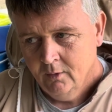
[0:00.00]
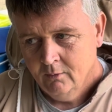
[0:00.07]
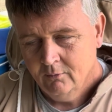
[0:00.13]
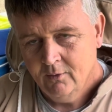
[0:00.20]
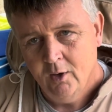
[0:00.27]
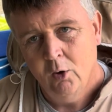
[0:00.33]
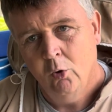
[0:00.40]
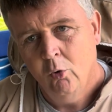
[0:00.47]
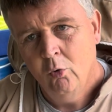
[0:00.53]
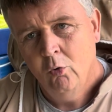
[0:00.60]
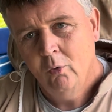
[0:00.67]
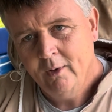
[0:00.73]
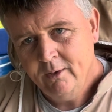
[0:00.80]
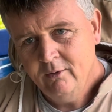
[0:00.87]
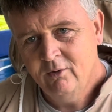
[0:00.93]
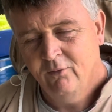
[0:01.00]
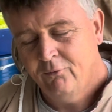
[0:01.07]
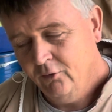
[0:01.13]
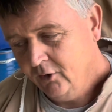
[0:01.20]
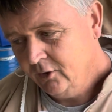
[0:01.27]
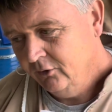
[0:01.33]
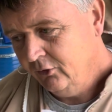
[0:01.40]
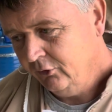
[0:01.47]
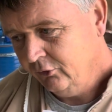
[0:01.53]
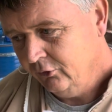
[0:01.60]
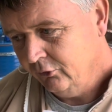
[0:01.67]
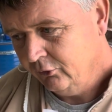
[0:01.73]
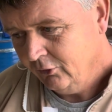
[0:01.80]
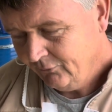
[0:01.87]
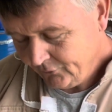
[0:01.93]
they're all in different
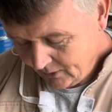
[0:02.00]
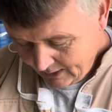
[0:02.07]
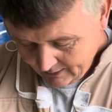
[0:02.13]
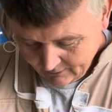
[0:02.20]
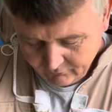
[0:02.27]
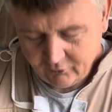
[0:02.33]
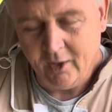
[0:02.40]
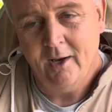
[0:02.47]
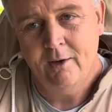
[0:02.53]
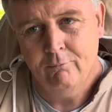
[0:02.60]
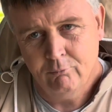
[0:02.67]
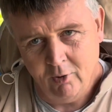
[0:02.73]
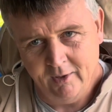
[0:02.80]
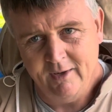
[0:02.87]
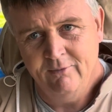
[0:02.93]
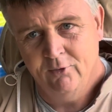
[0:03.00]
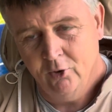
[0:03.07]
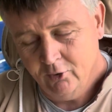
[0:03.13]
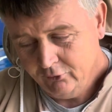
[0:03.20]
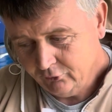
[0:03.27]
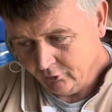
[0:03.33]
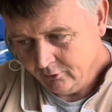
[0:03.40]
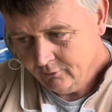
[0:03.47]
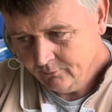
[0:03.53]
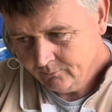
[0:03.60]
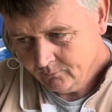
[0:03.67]
conditions. So if you add a runny virgin,